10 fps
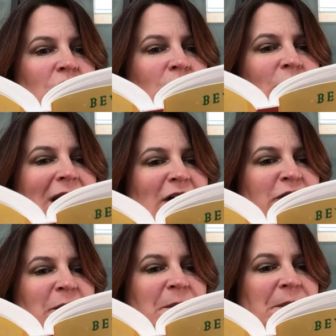Ralph
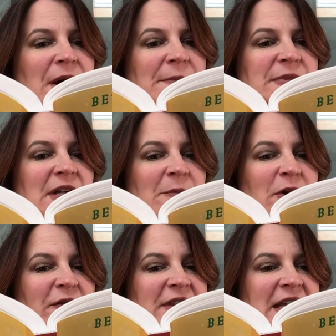bumped up
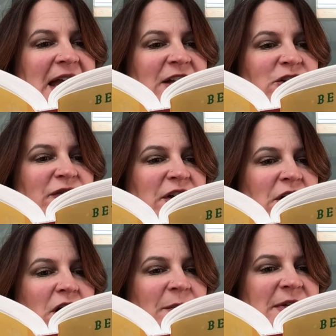over the edge of the
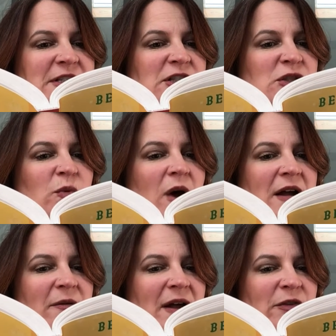carpet, swung
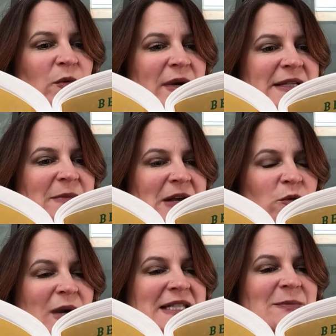around the
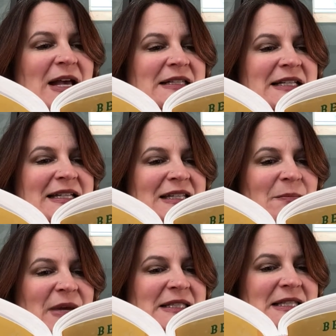wastebasket and the
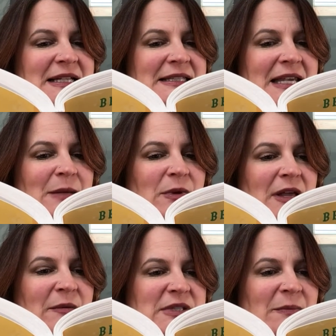bedside table,
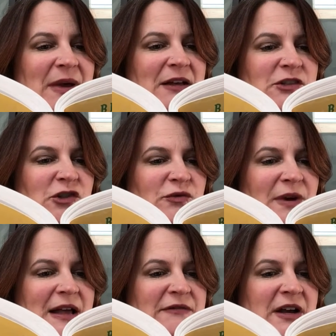and was about to
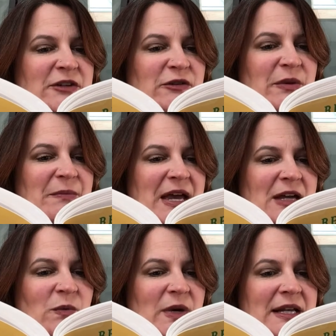drive under the
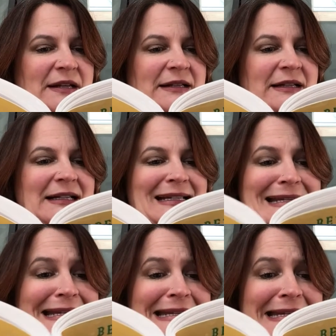bed when,
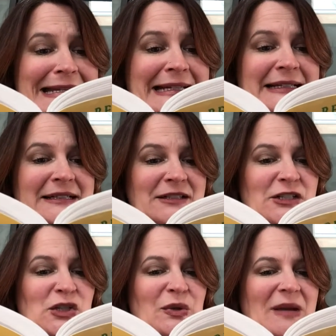"Eek!"
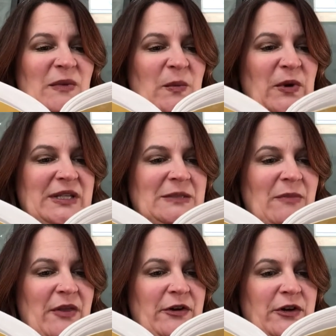screamed the boy's
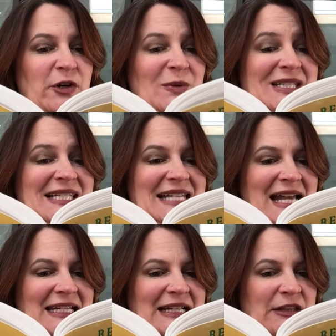mother, who was
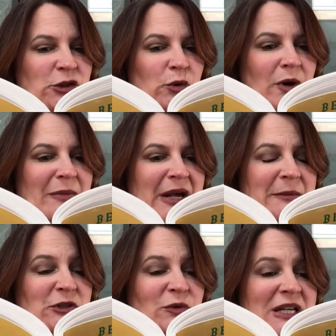standing in the doorway
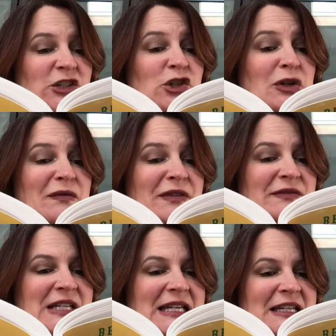between
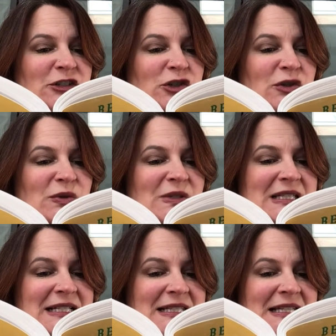2:15 and
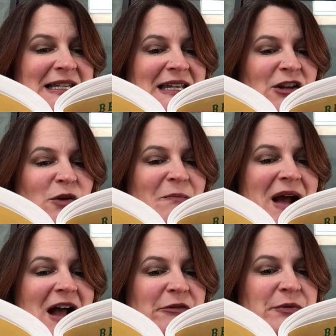2:16 in her
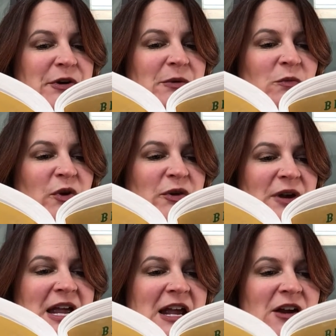bathrobe with her
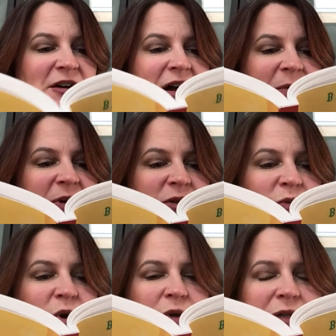hair up on
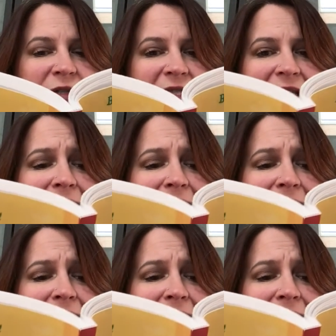rollers.